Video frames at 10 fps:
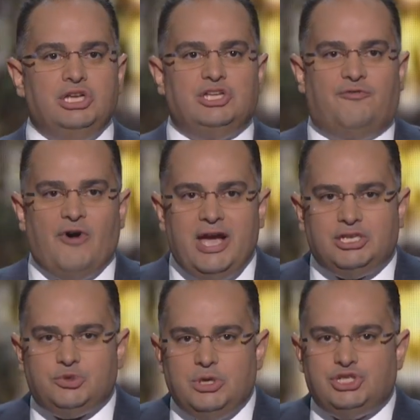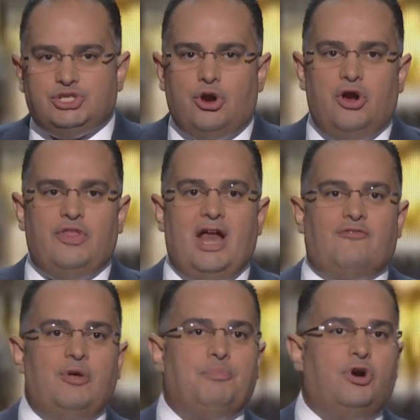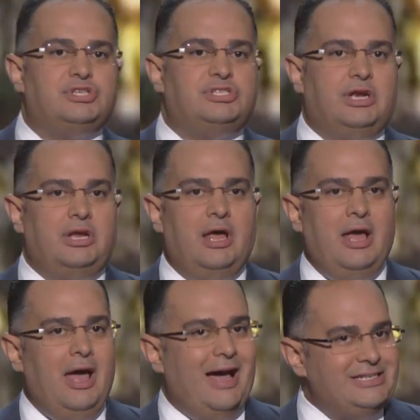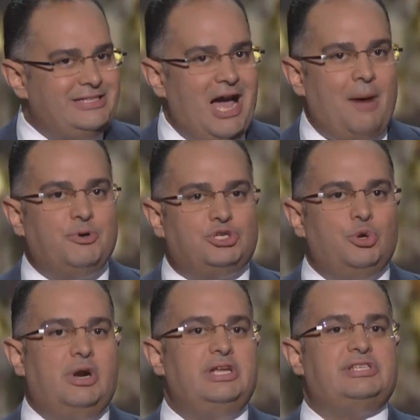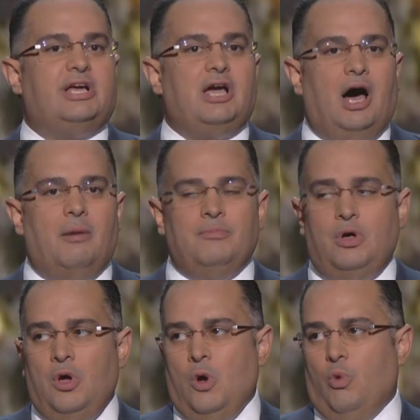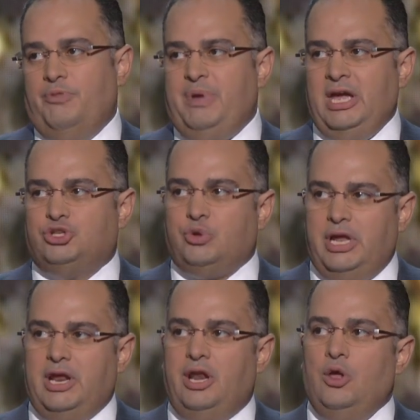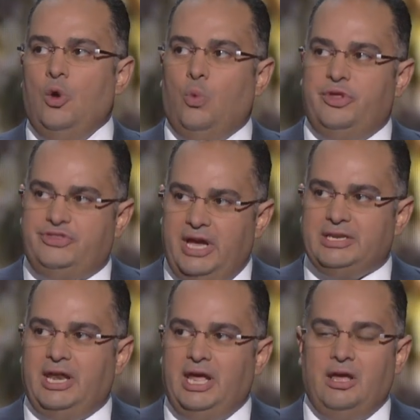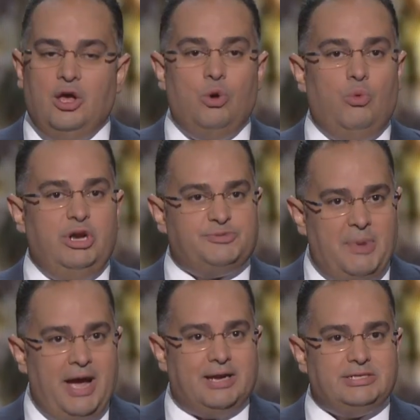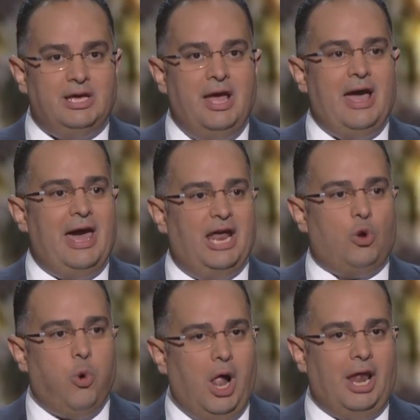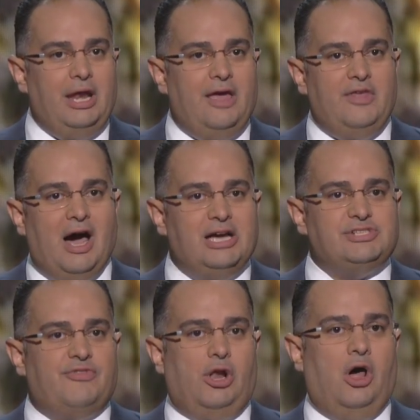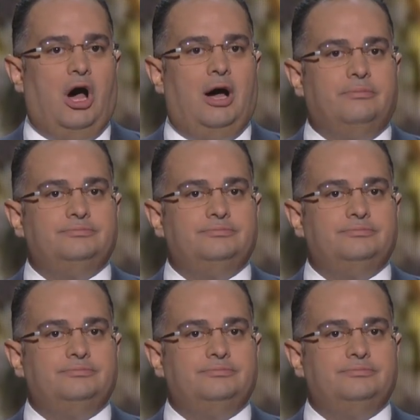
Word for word: To fight to ensure that every person has the opportunities that come with being treated with dignity, respect, and equality in the eyes of the law.